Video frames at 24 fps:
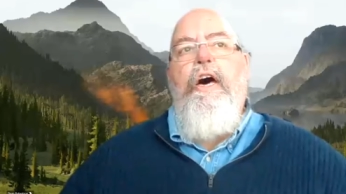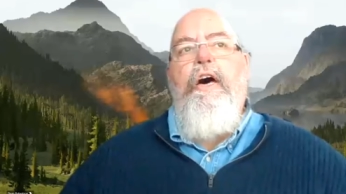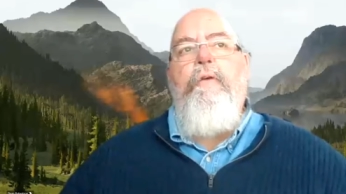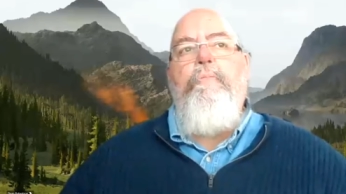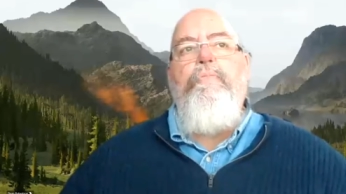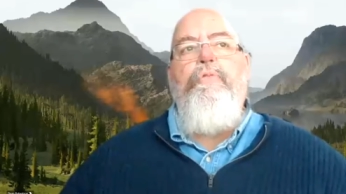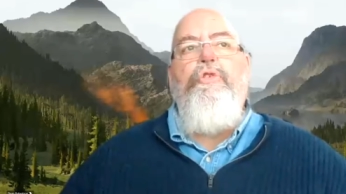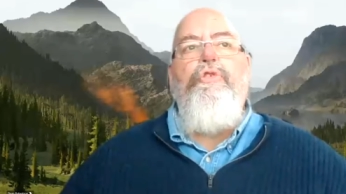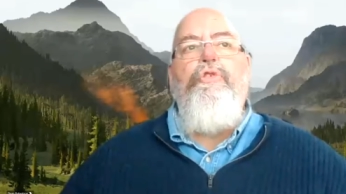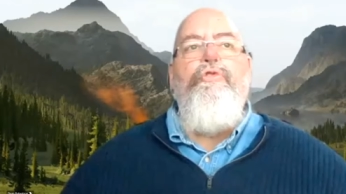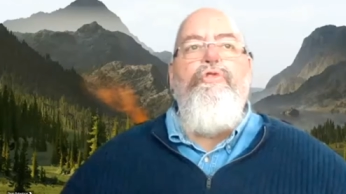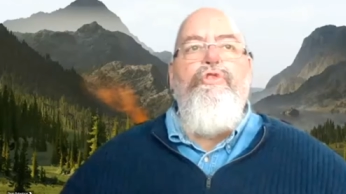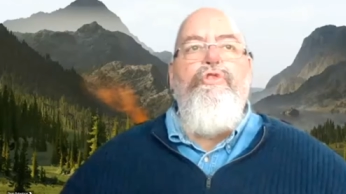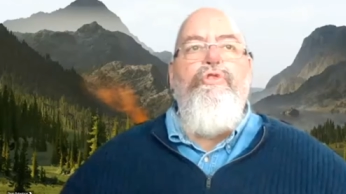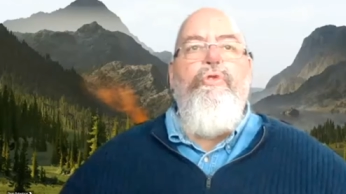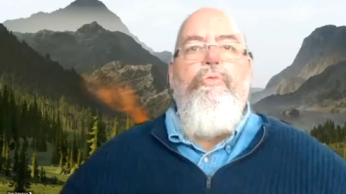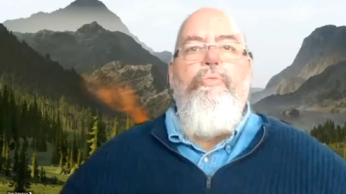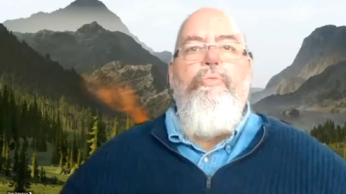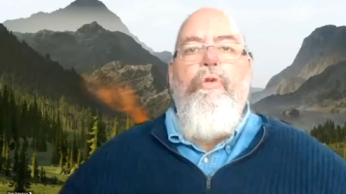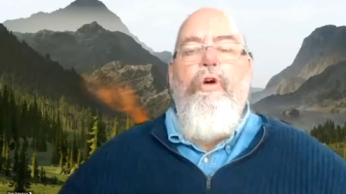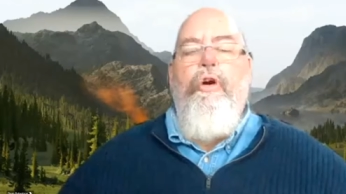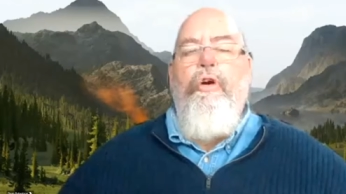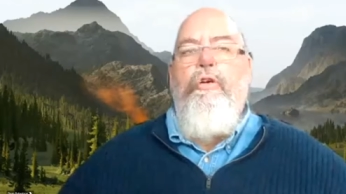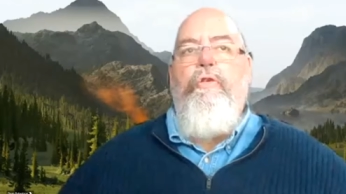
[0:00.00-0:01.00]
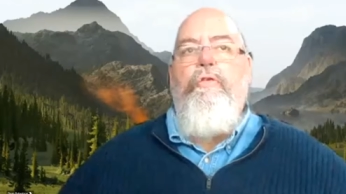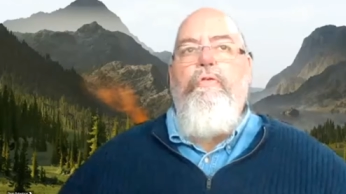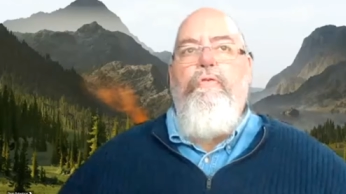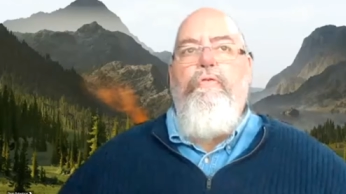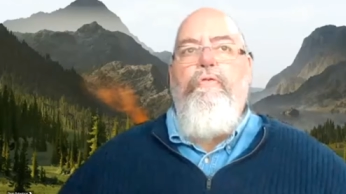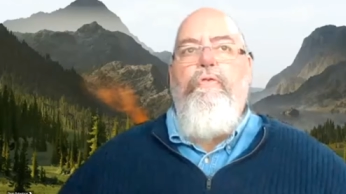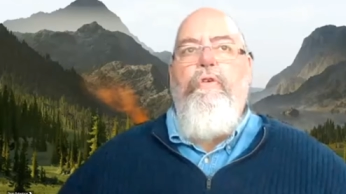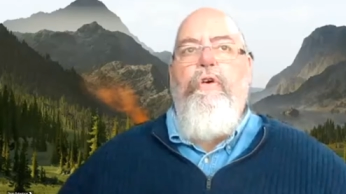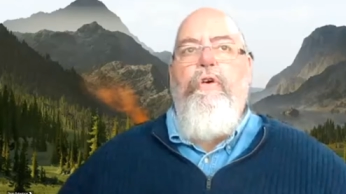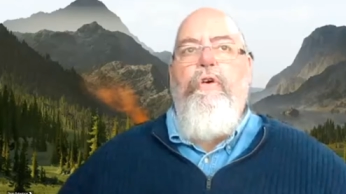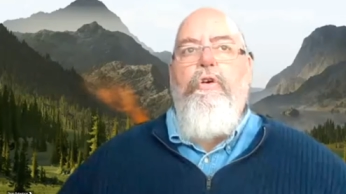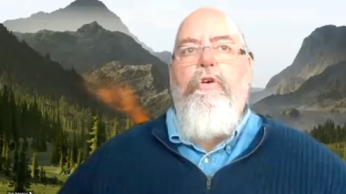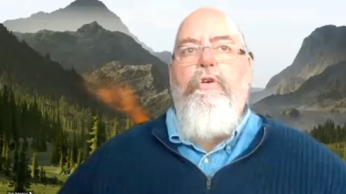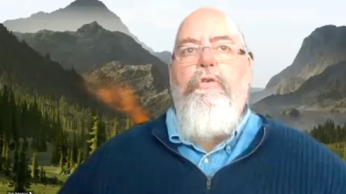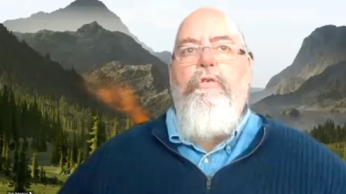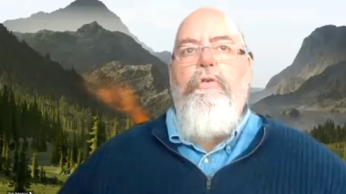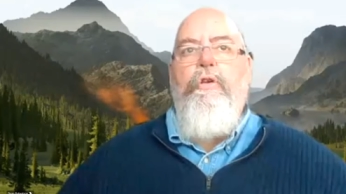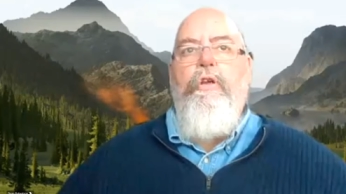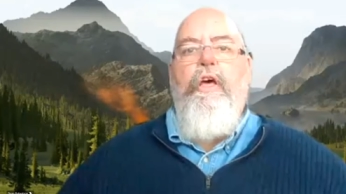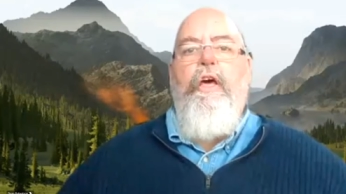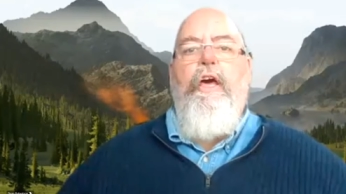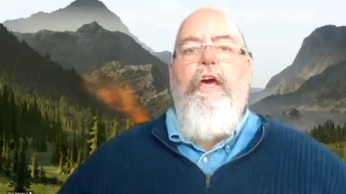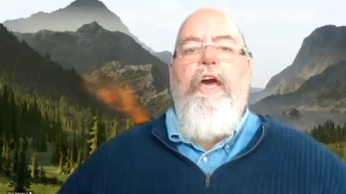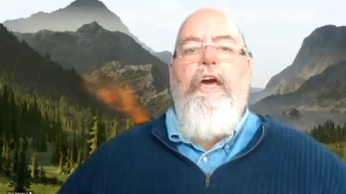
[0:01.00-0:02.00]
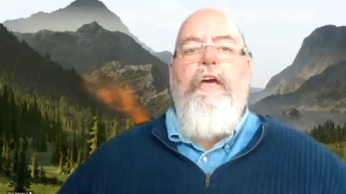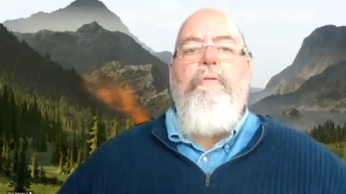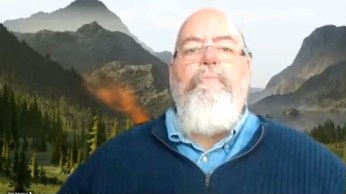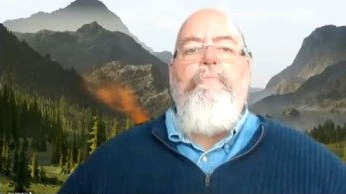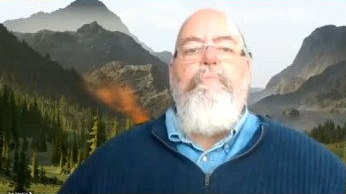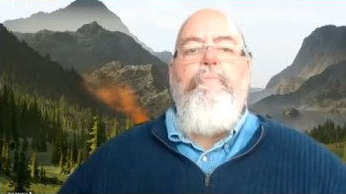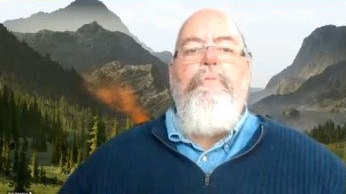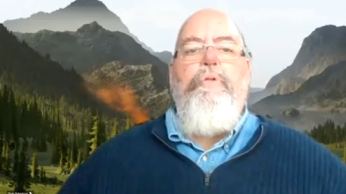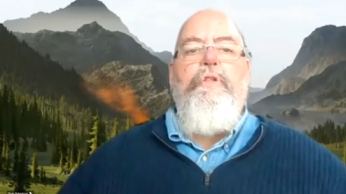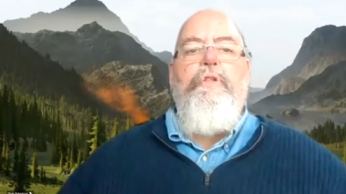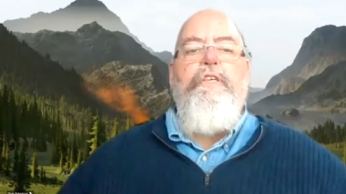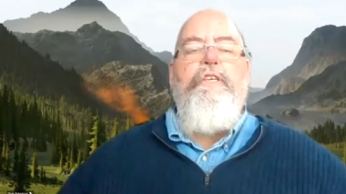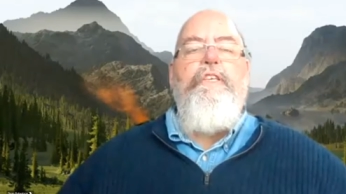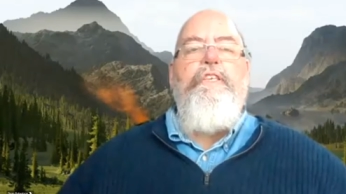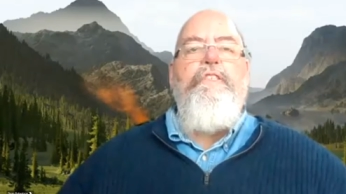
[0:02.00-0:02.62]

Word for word: uh, mute your microphone and